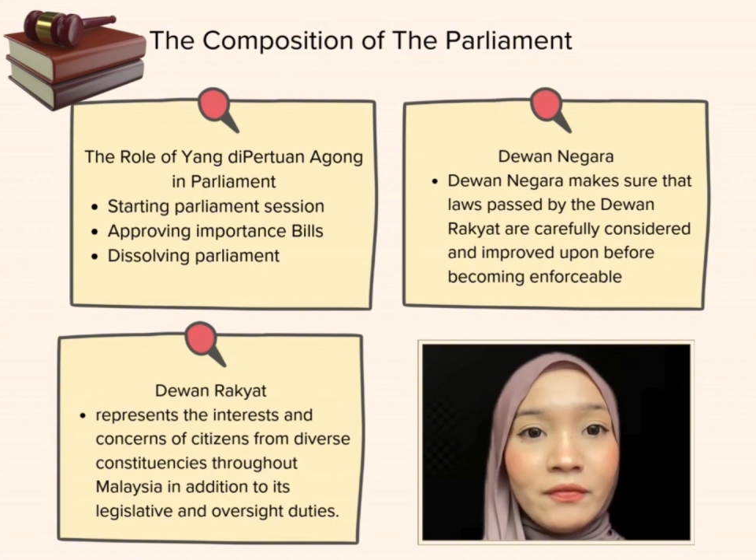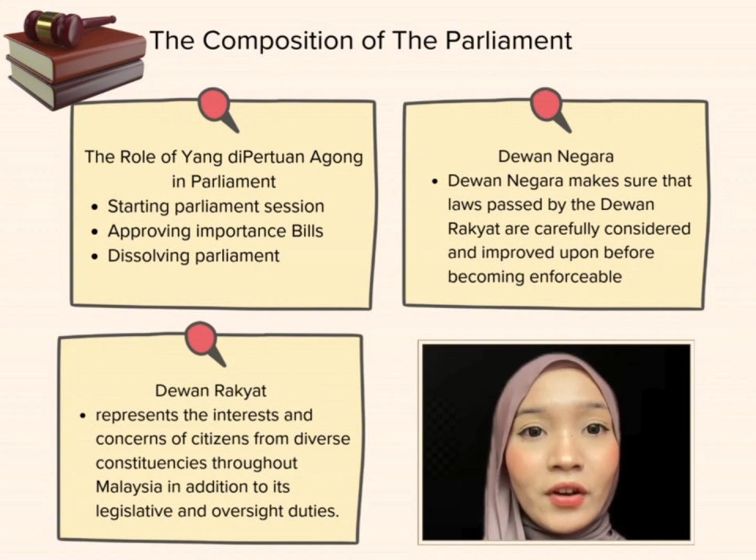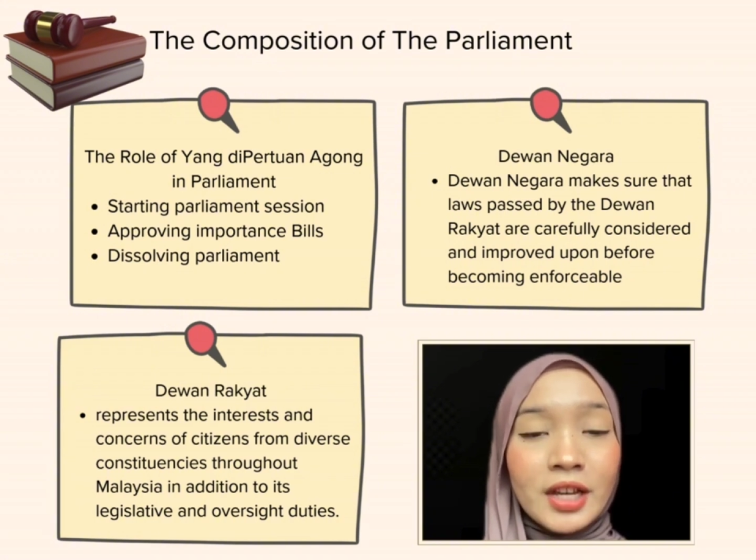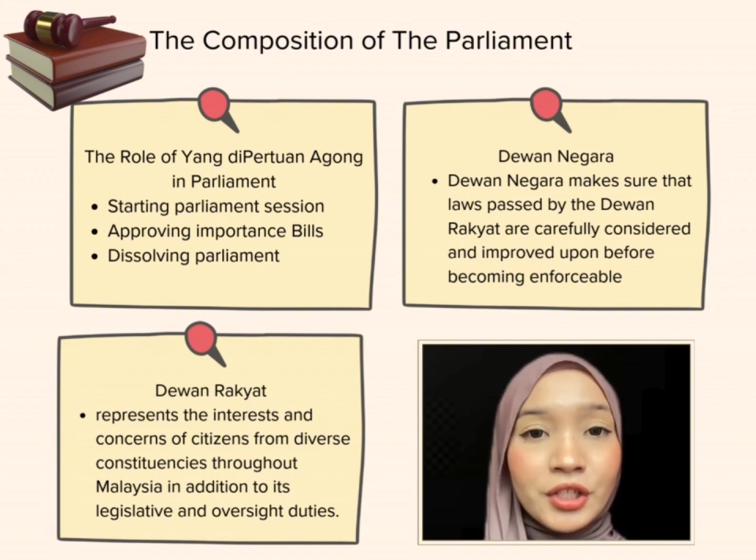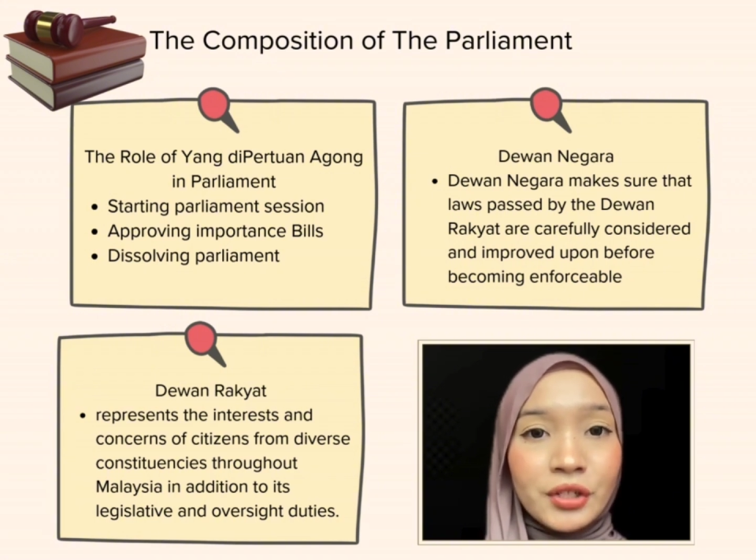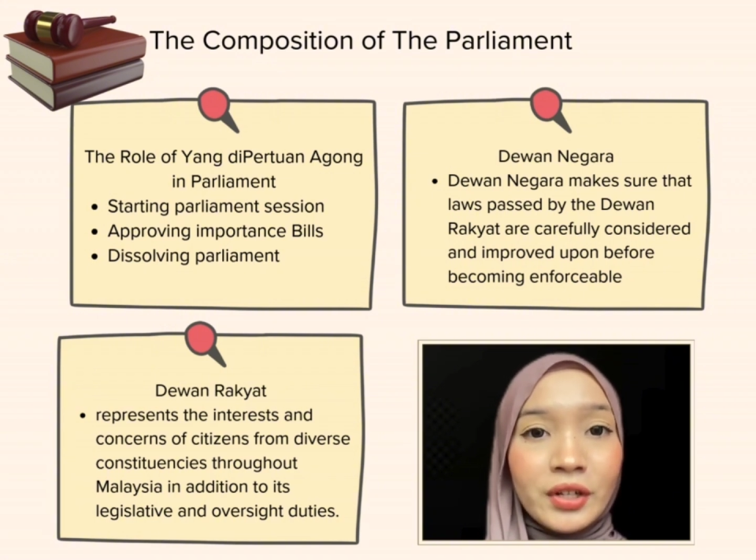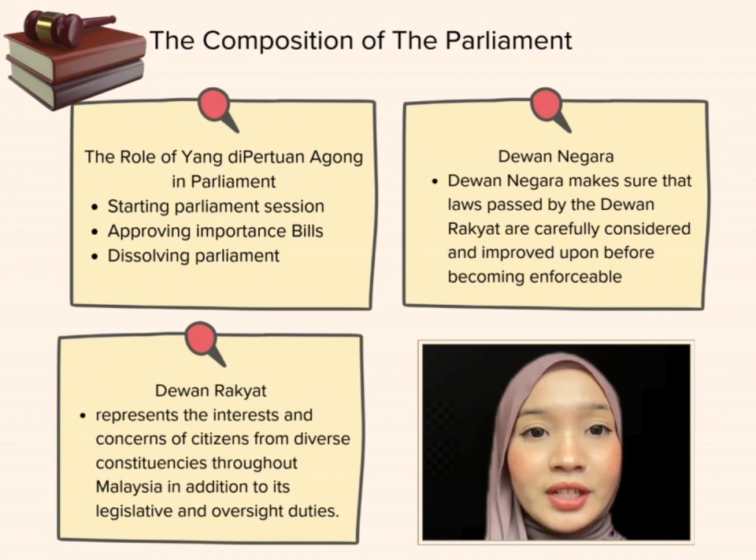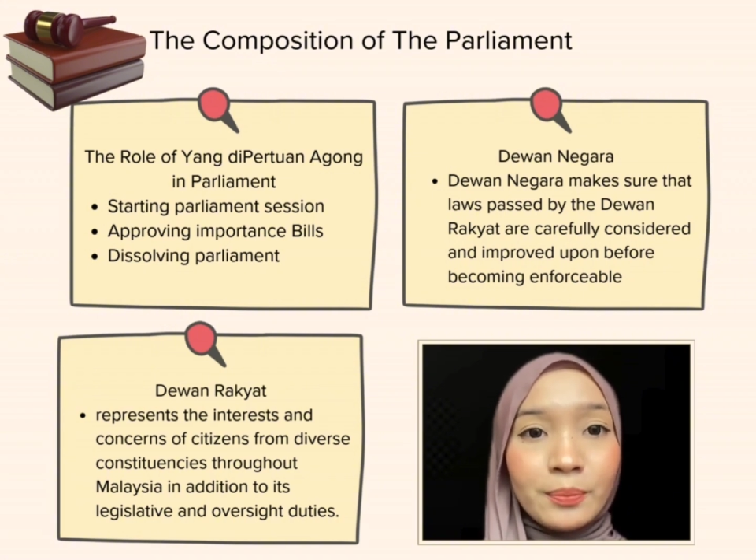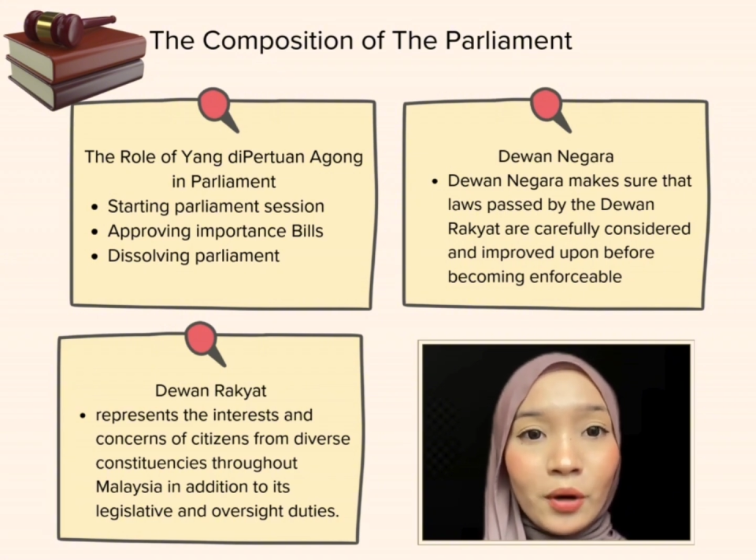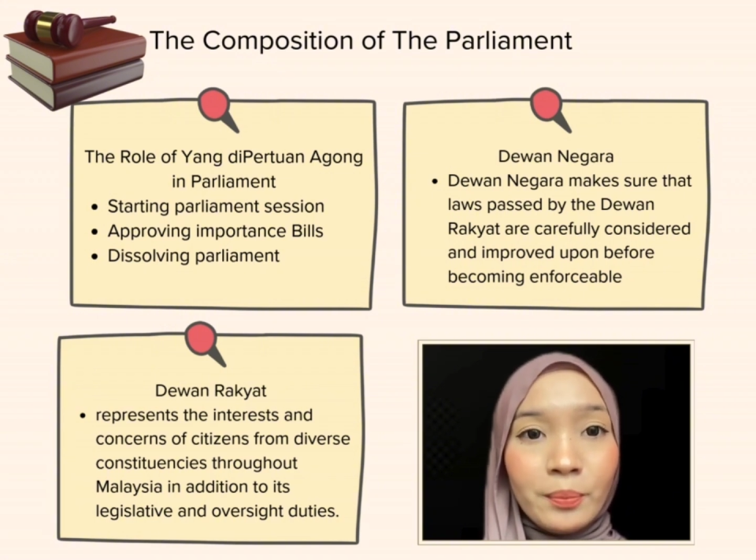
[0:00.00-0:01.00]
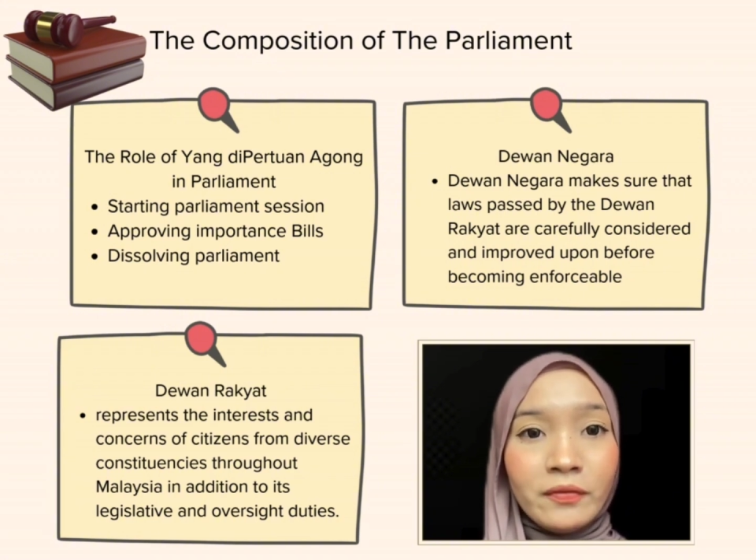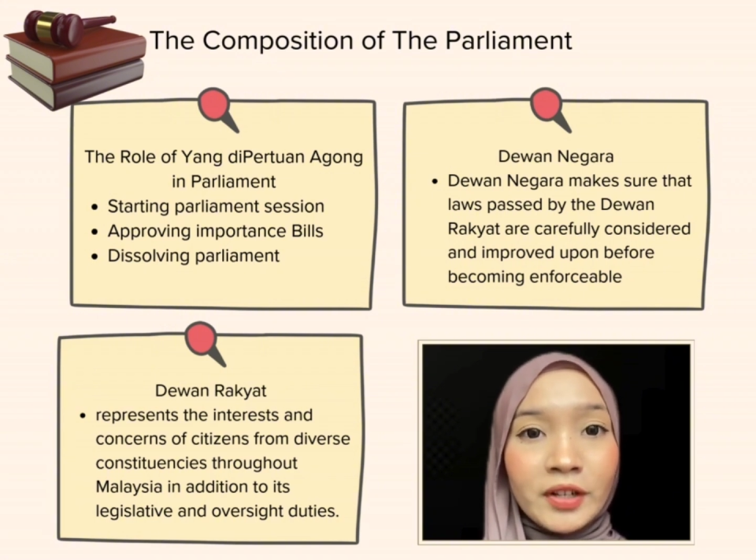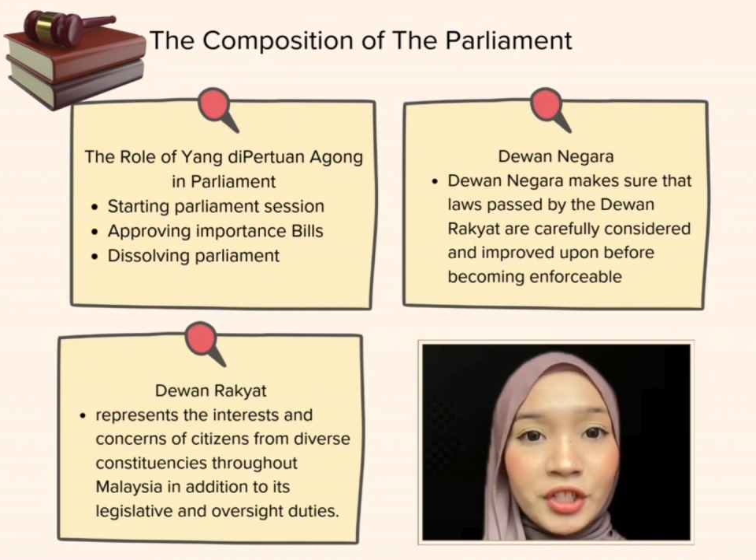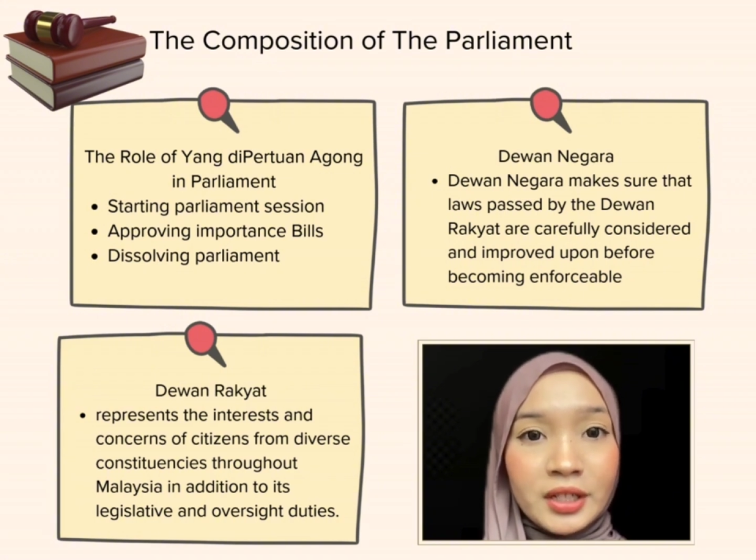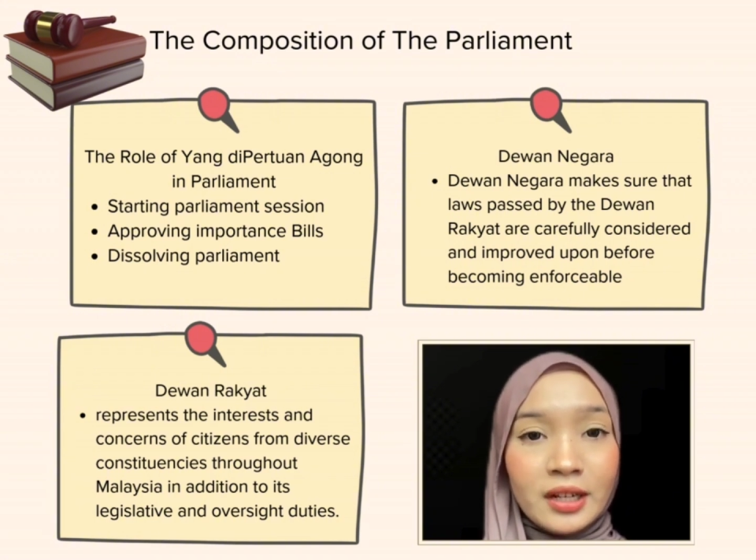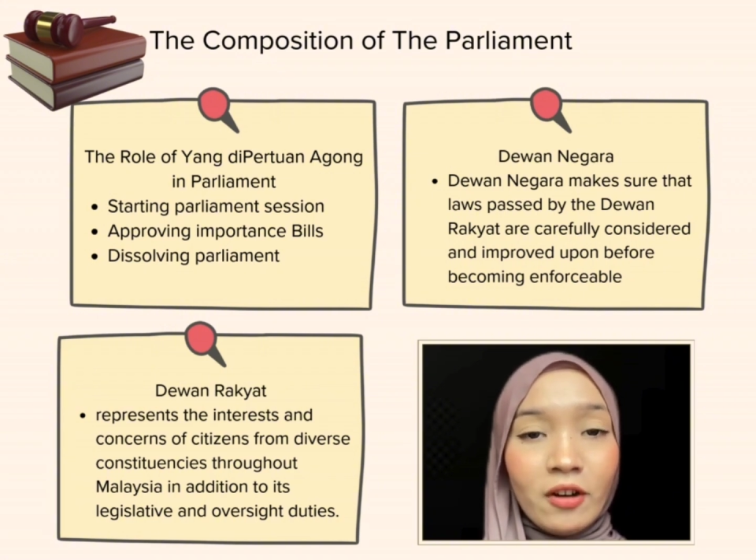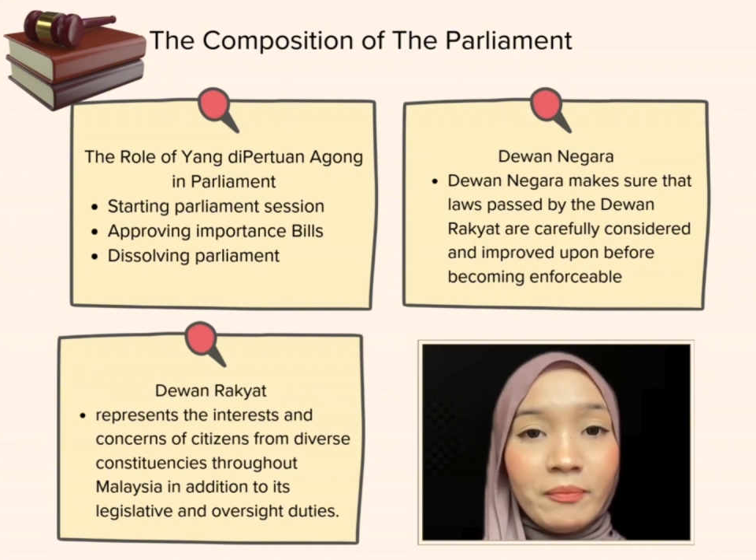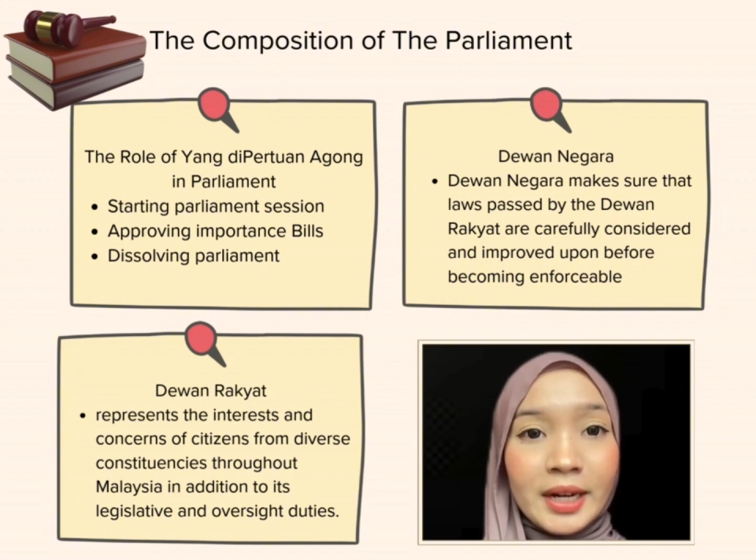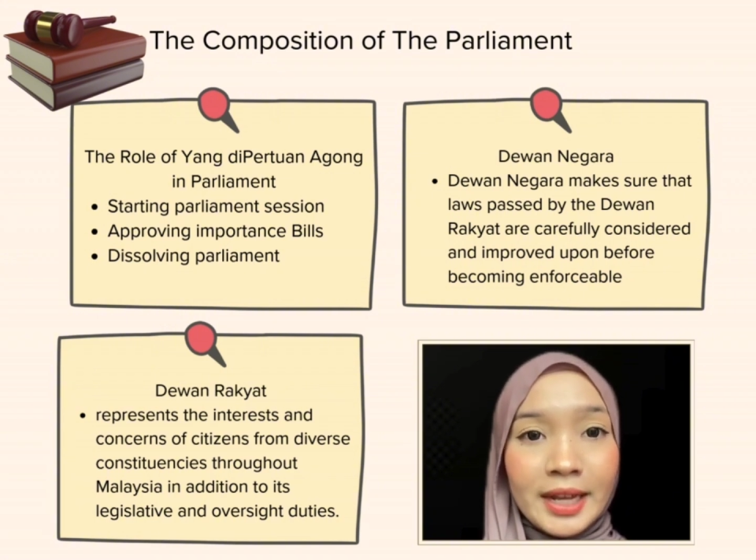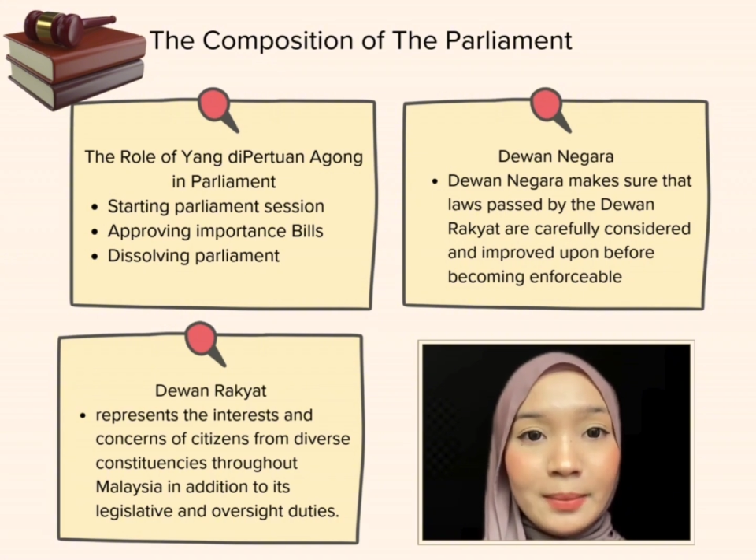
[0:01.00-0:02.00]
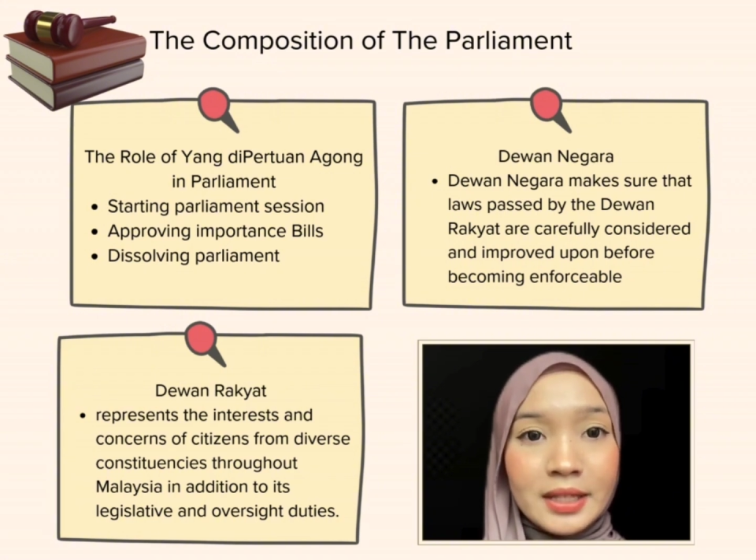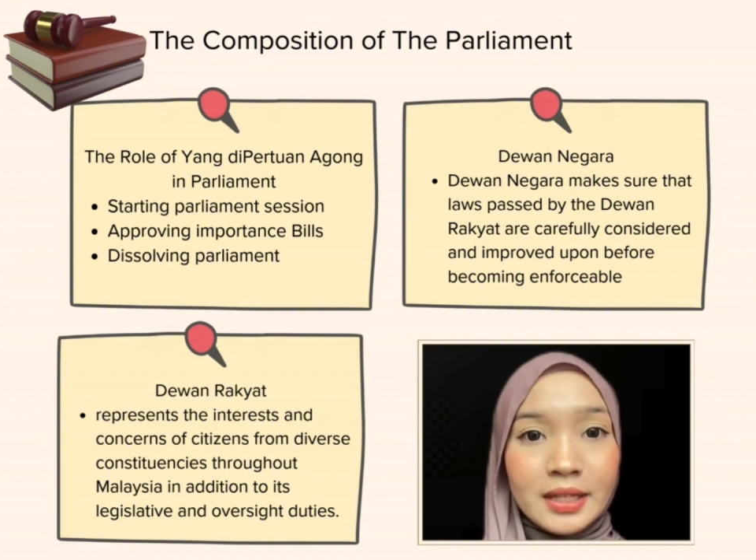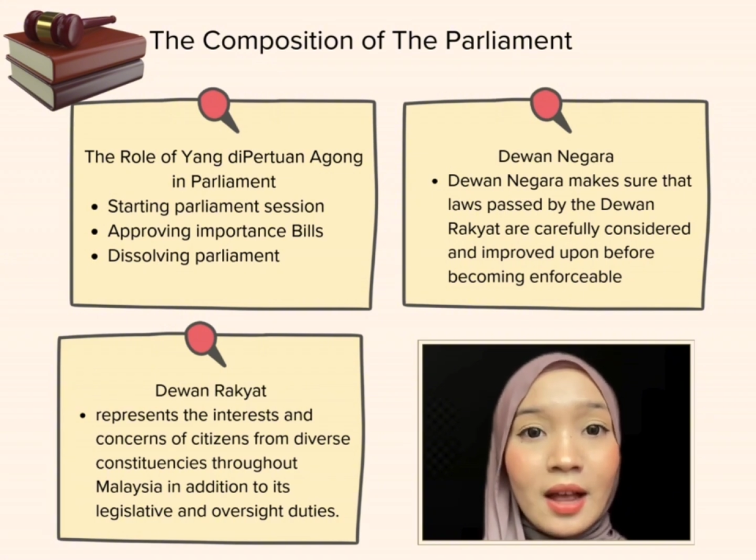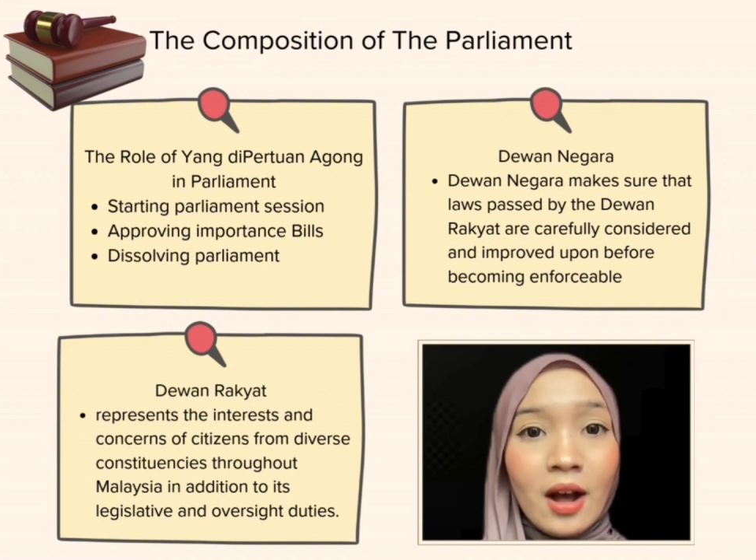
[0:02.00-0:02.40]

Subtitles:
for ensuring the proper functioning of Parliament,